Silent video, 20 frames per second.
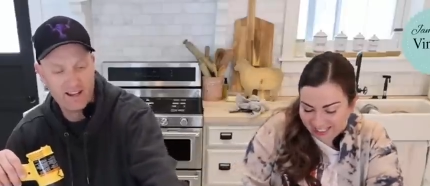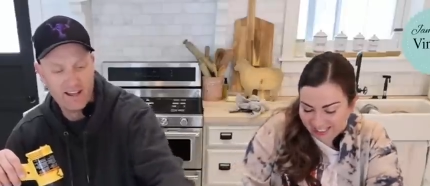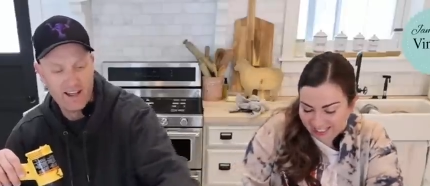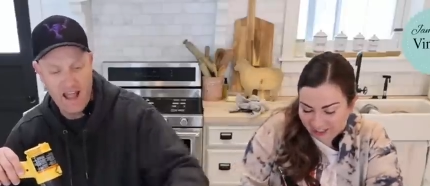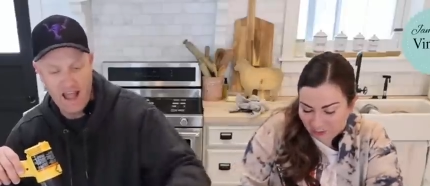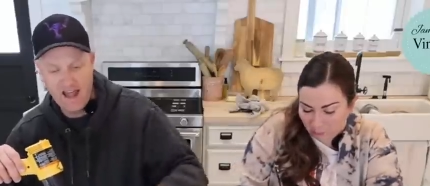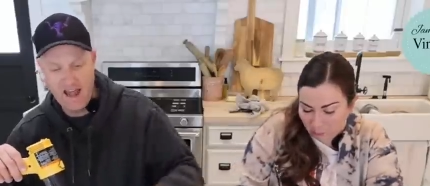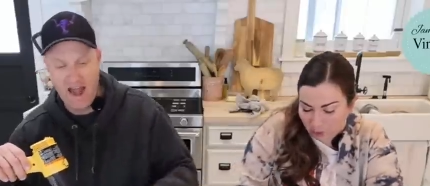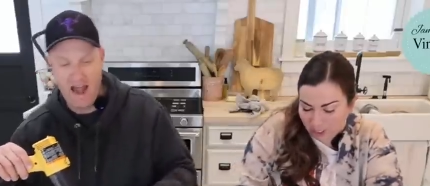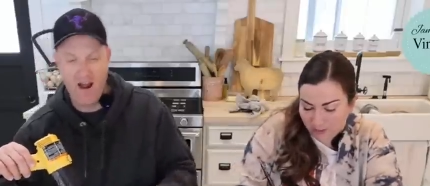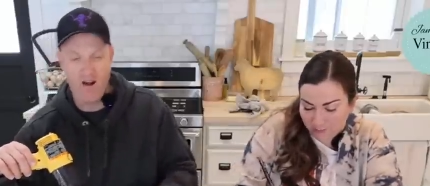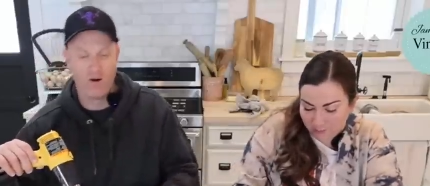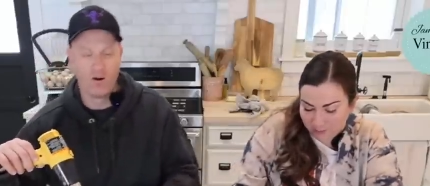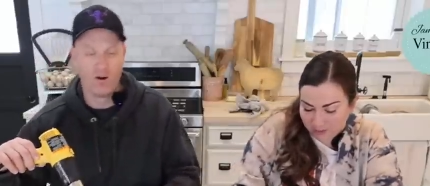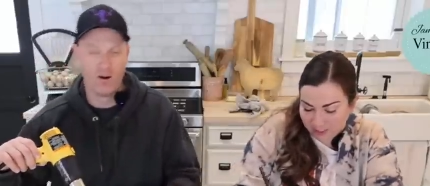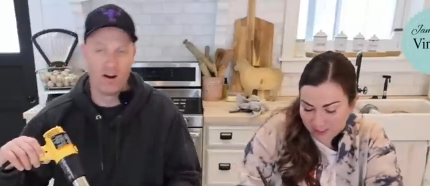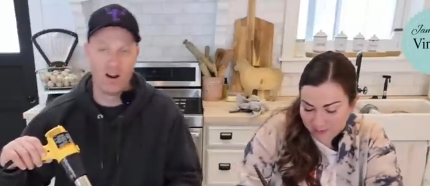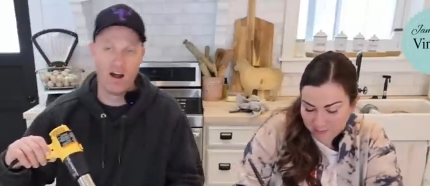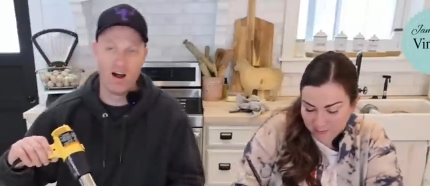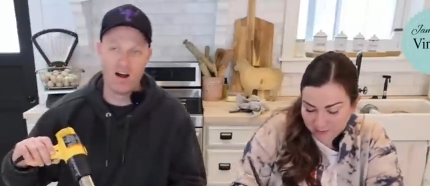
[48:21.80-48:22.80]
Speaker 1: an hour
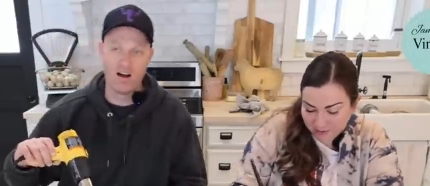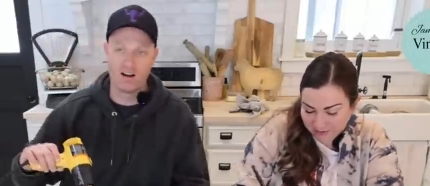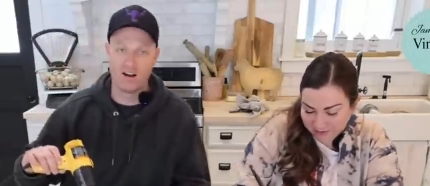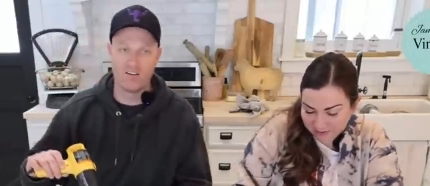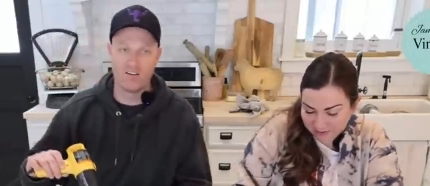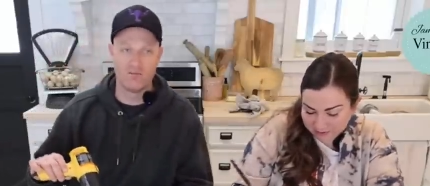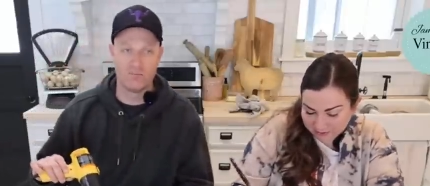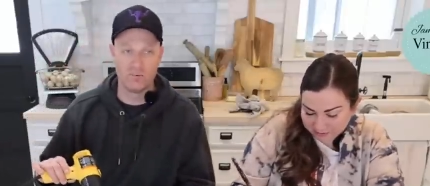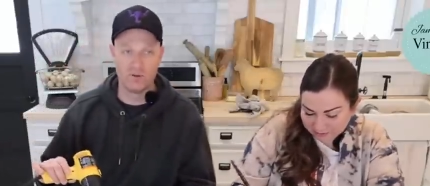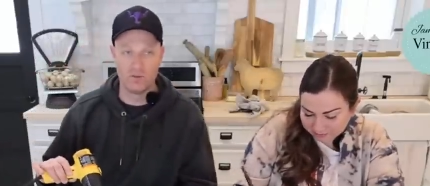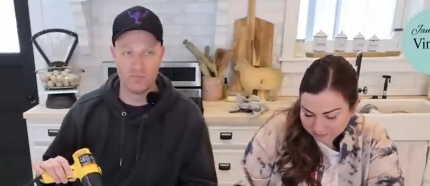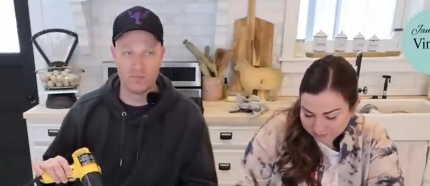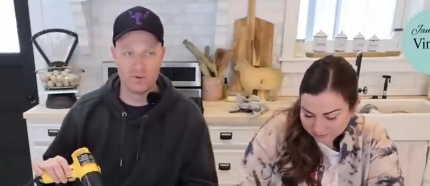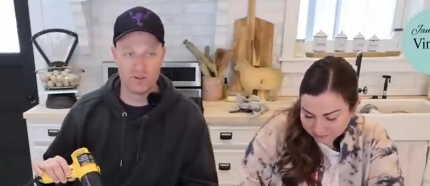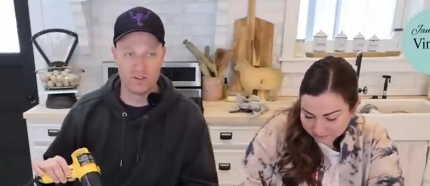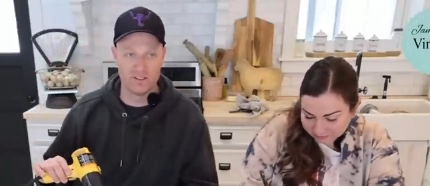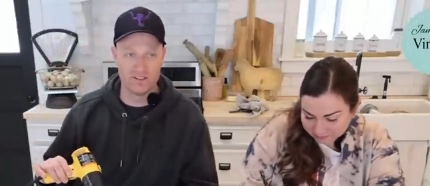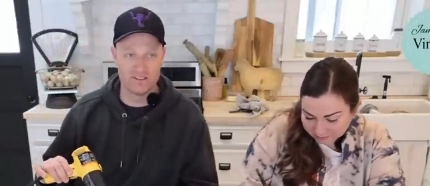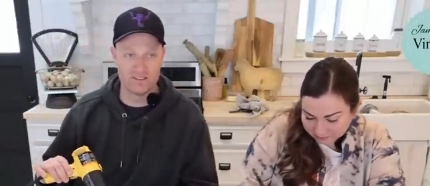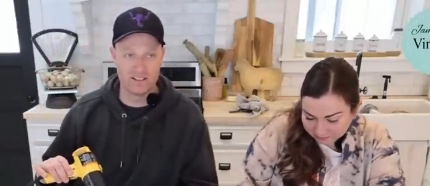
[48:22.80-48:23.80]
thing. long of
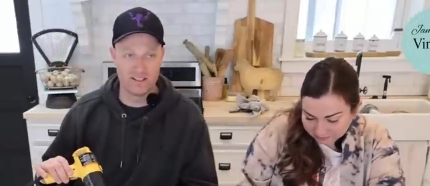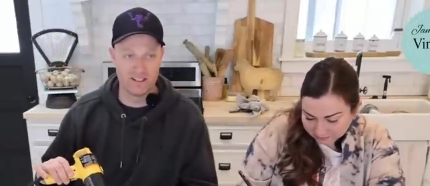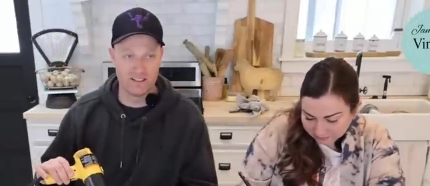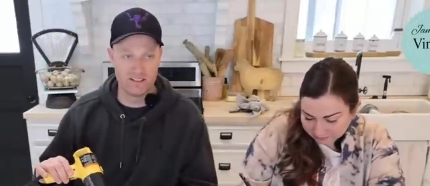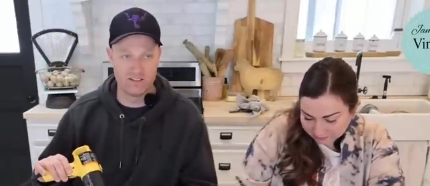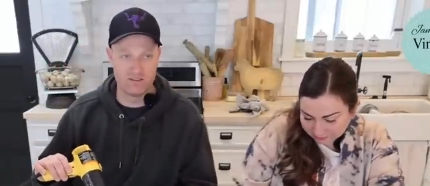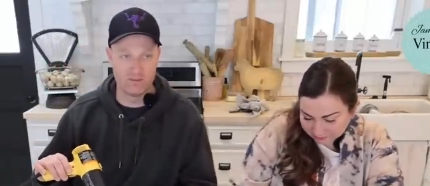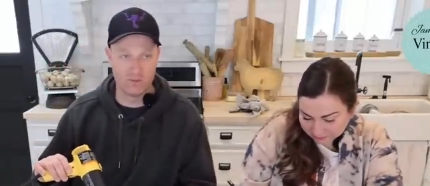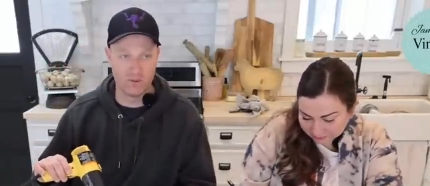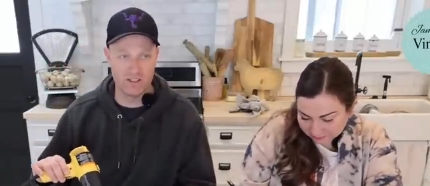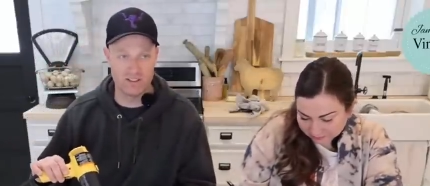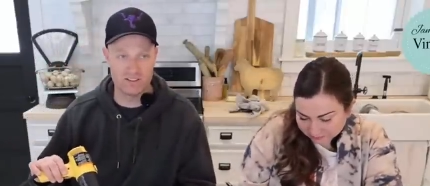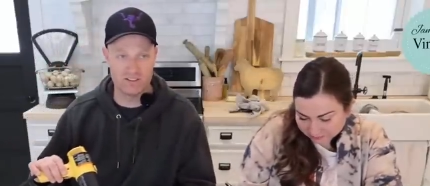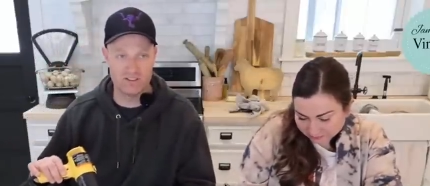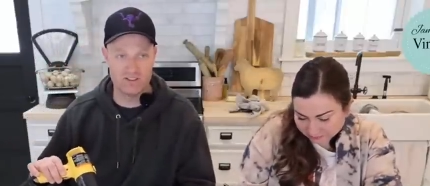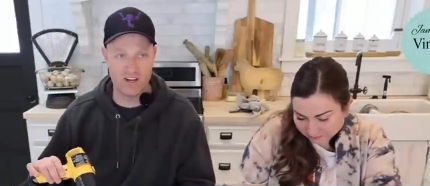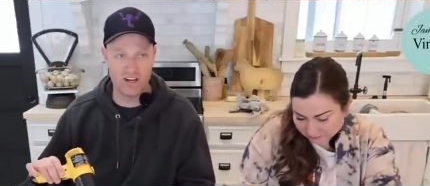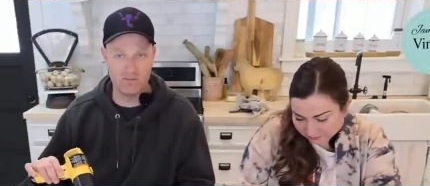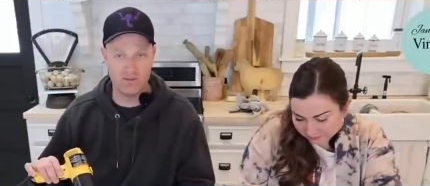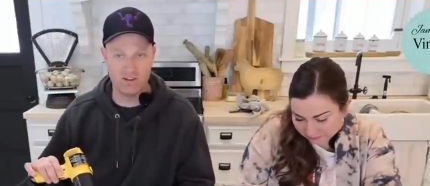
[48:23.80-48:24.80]
bloopers and what's
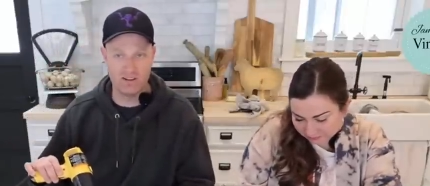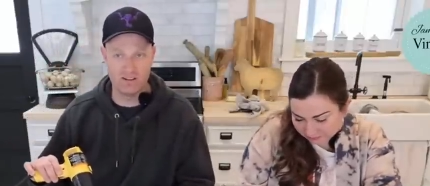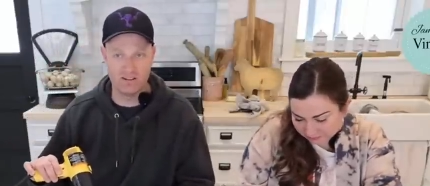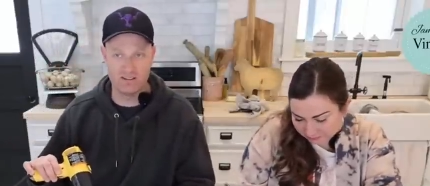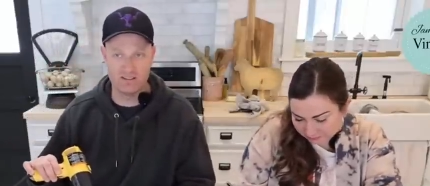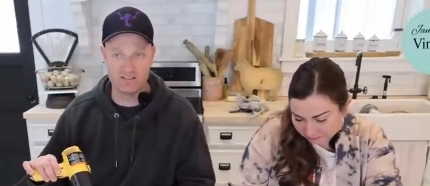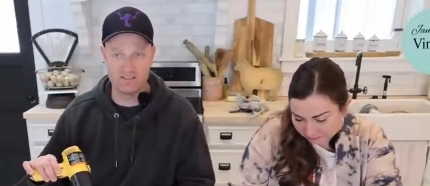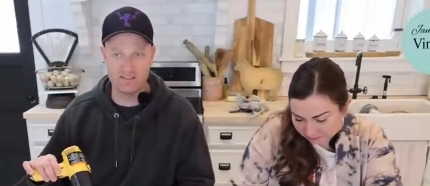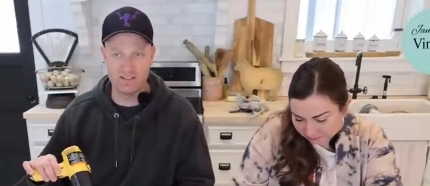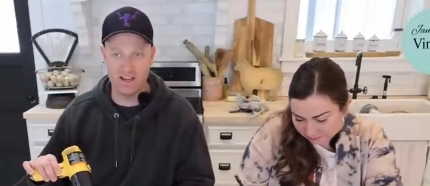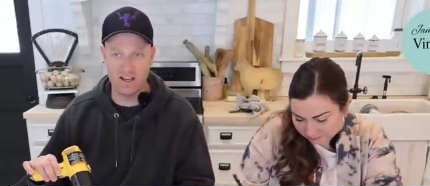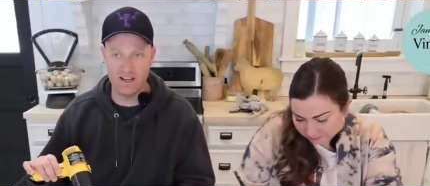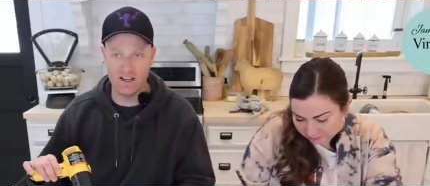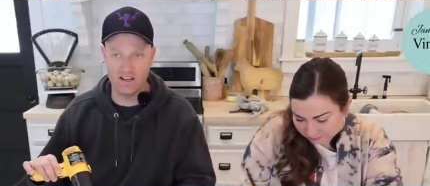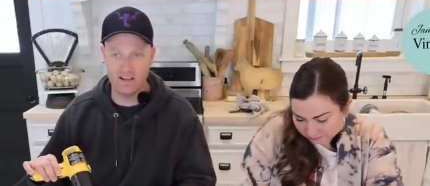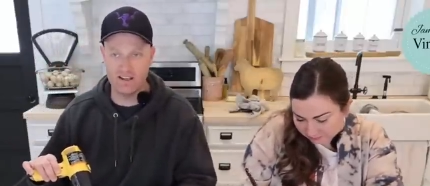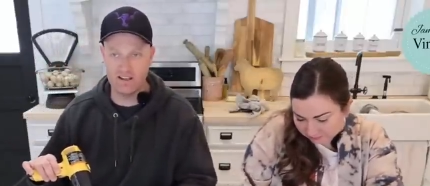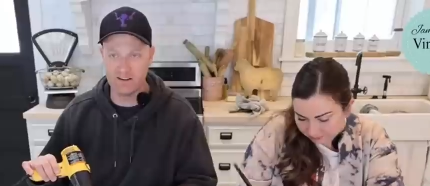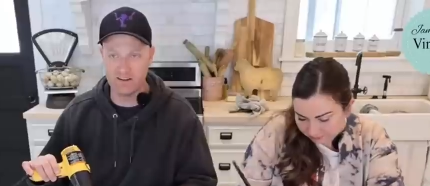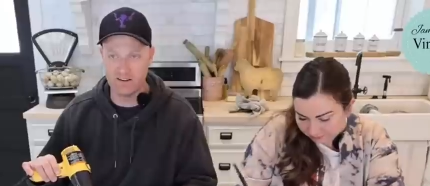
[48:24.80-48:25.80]
Jami gonna
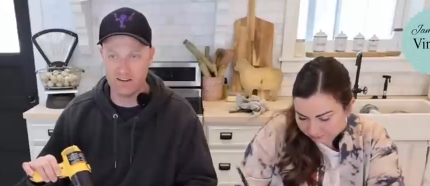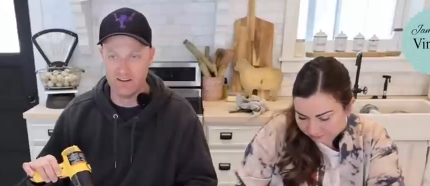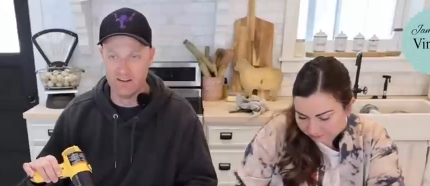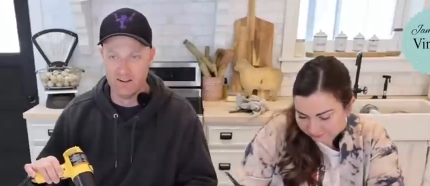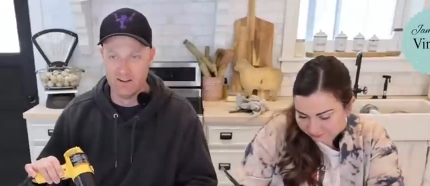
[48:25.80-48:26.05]
say or